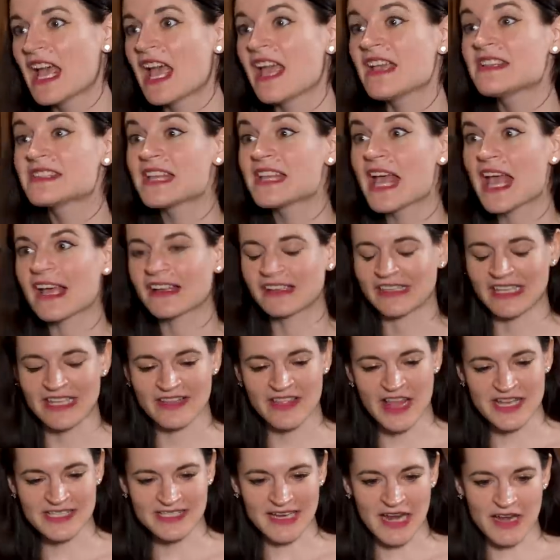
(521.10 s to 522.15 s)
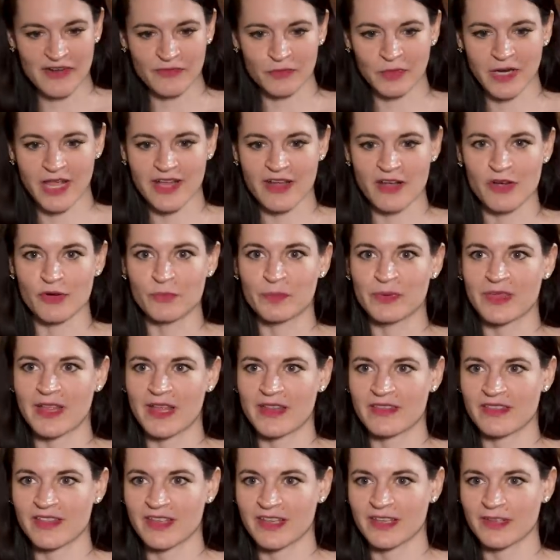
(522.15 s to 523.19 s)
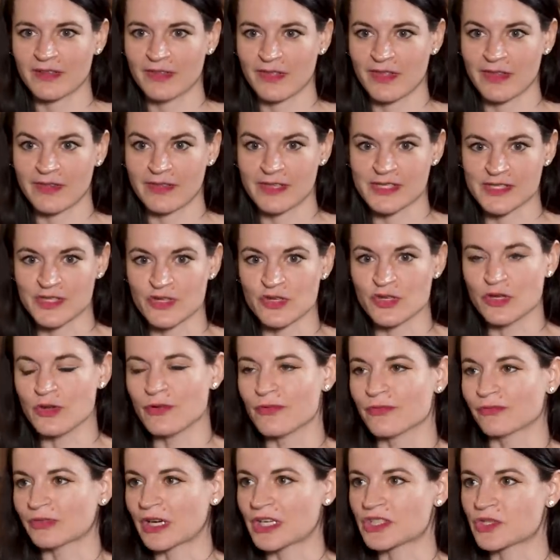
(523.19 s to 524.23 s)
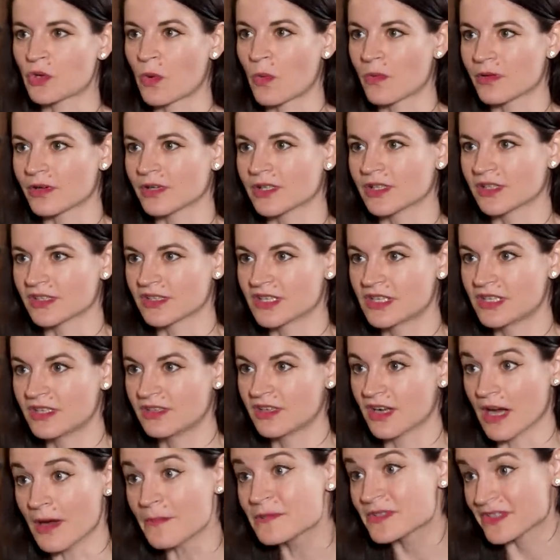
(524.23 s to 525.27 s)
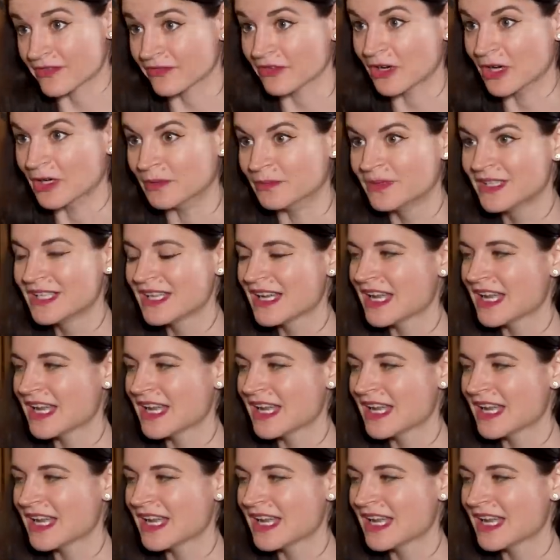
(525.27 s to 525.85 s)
Exactly, and that's kind of what I hope that this new fresh horror comes from,